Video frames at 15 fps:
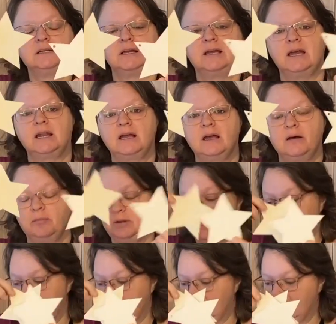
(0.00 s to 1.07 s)
got a couple
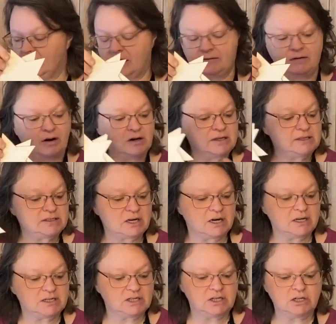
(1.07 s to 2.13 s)
here. I've already
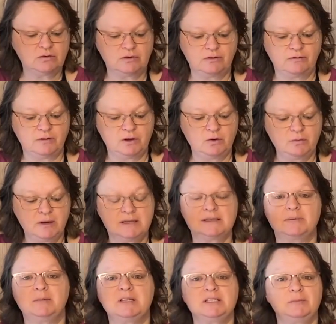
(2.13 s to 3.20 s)
started to do a few because
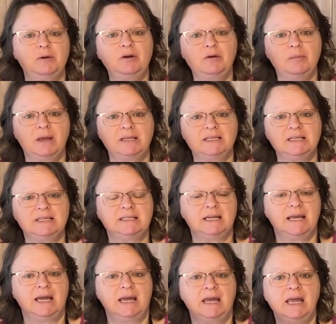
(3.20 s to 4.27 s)
I'm experimenting
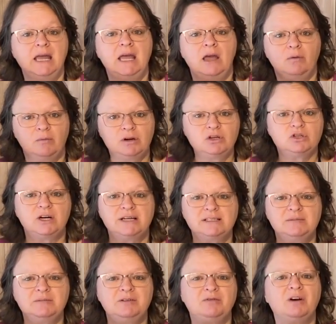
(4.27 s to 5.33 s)
today. I want to try
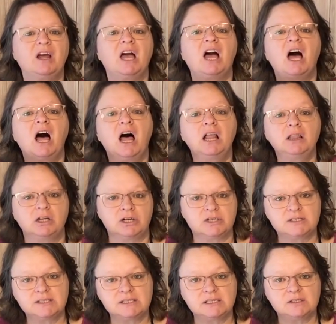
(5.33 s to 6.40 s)
some different
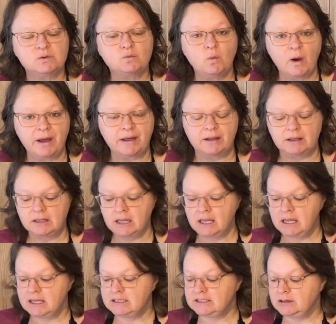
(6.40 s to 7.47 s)
colors as well.
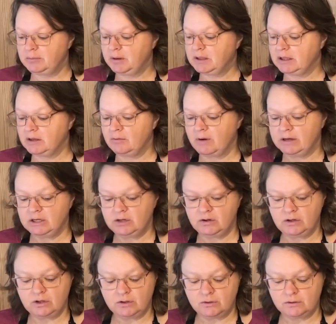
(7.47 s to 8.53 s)
Typically when you
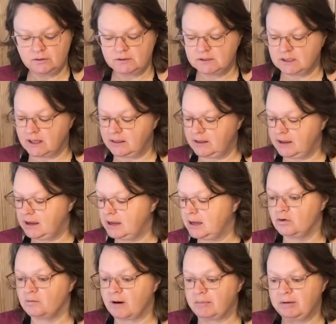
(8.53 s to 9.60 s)
use
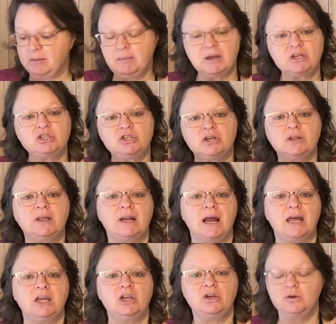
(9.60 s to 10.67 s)
the rubby mixture that
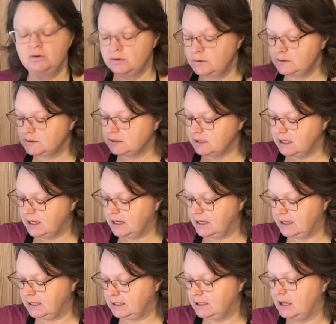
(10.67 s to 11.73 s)
I use,
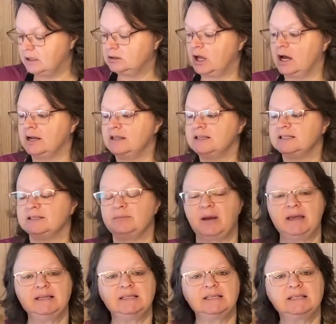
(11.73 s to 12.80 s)
uh, a lot of the
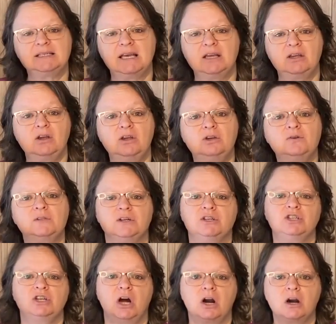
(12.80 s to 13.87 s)
spices that you use are
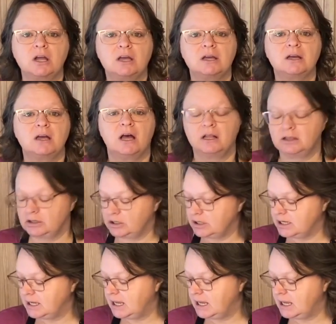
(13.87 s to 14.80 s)
dark colored.